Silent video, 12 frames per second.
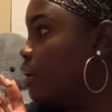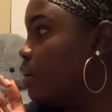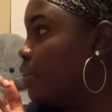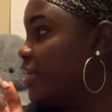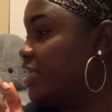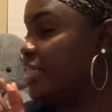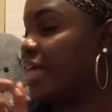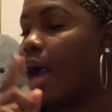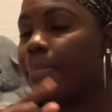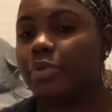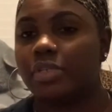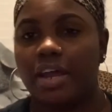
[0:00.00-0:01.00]
What is it? The
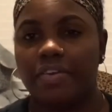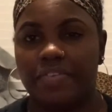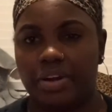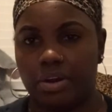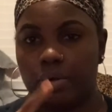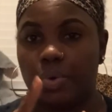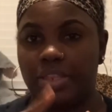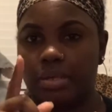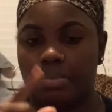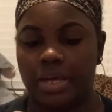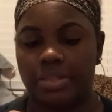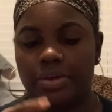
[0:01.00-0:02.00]
apple cider vinegar with the
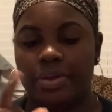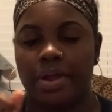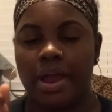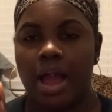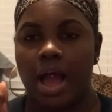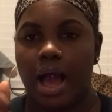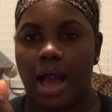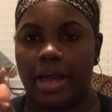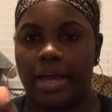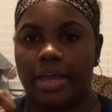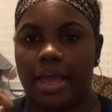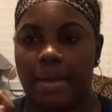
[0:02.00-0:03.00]
mother.
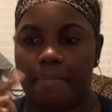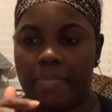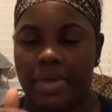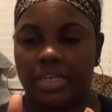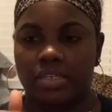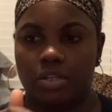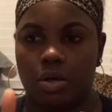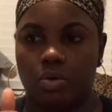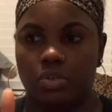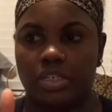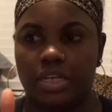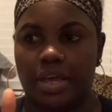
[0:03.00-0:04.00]
I mix
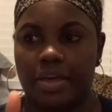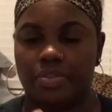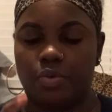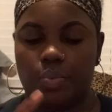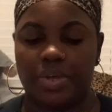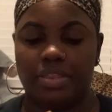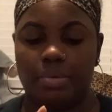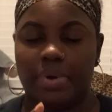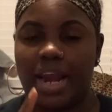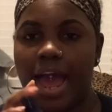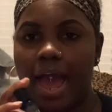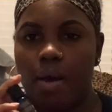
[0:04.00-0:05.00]
those together with it, but
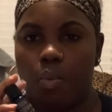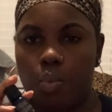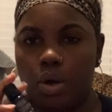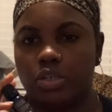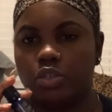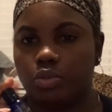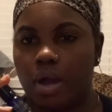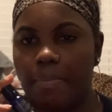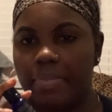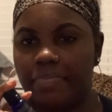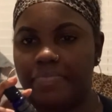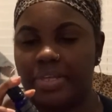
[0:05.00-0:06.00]
I add 1 drop
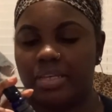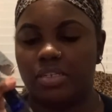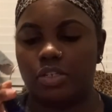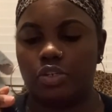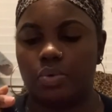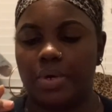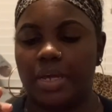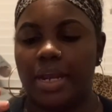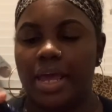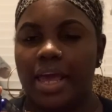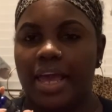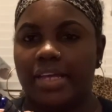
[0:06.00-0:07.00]
of this to it.
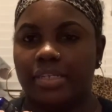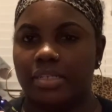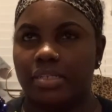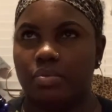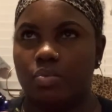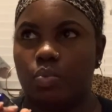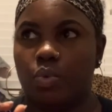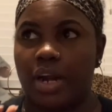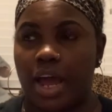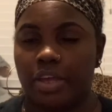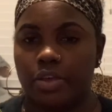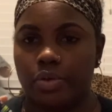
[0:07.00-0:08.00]
And when
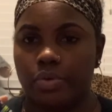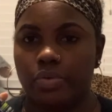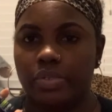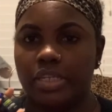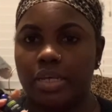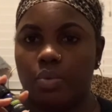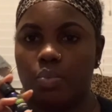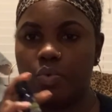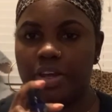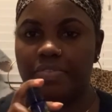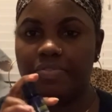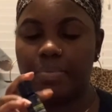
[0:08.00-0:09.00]
I use it
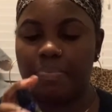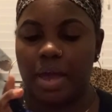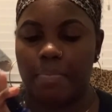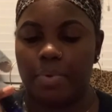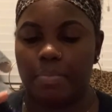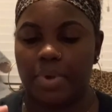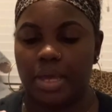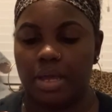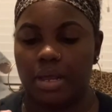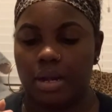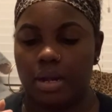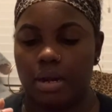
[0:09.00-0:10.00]
with the peppermint
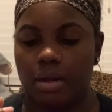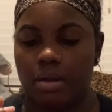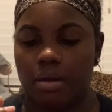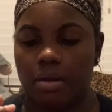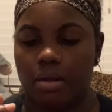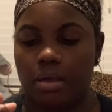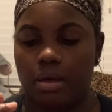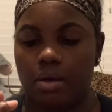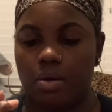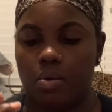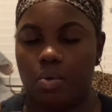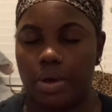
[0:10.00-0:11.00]

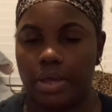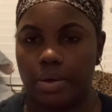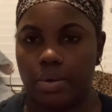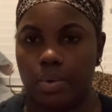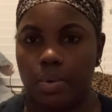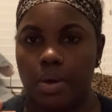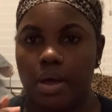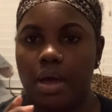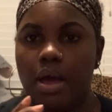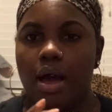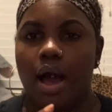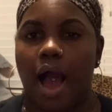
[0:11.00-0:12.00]
oil,
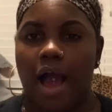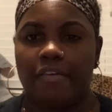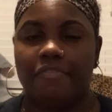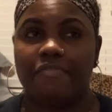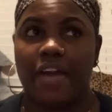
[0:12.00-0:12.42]
I've